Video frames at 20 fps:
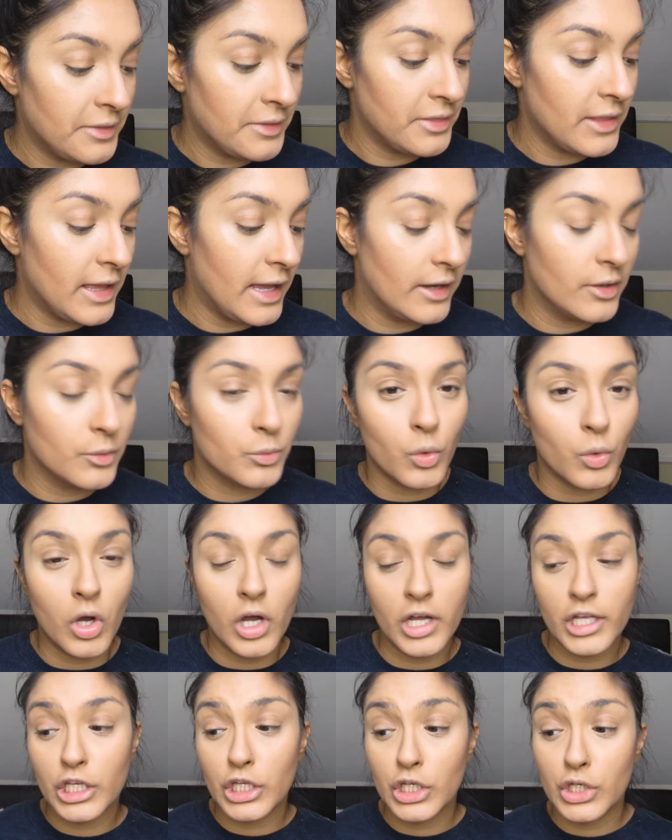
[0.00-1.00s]
And then what
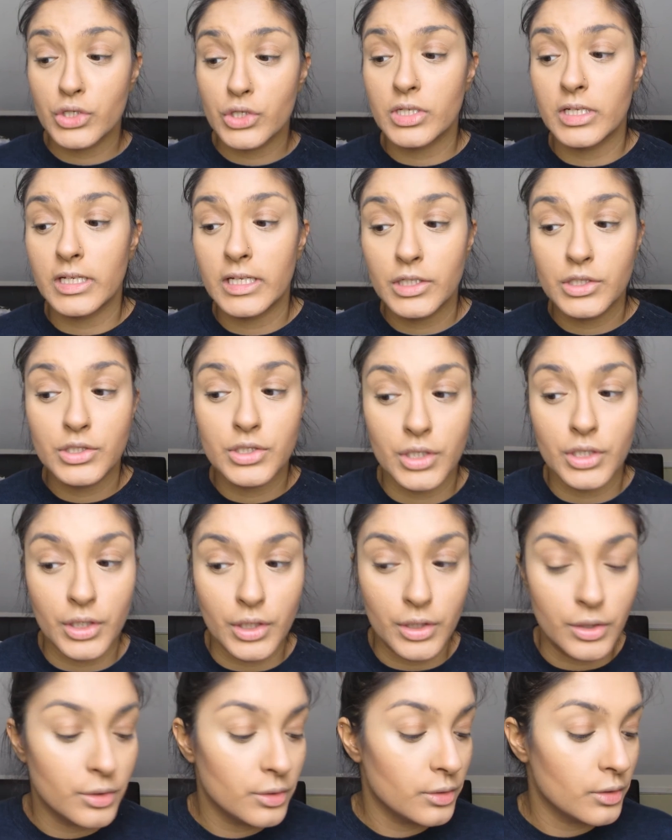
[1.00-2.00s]
I usually
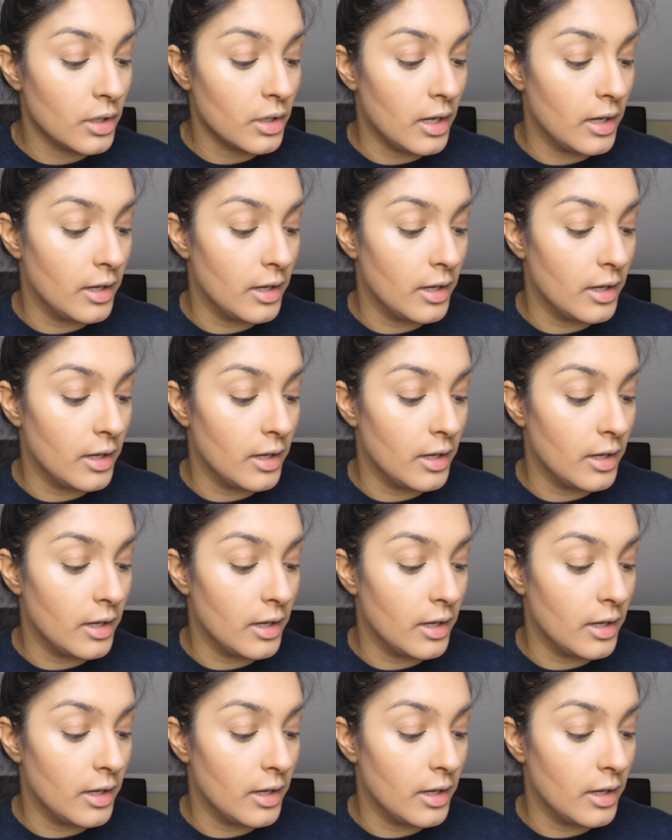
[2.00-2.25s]
do,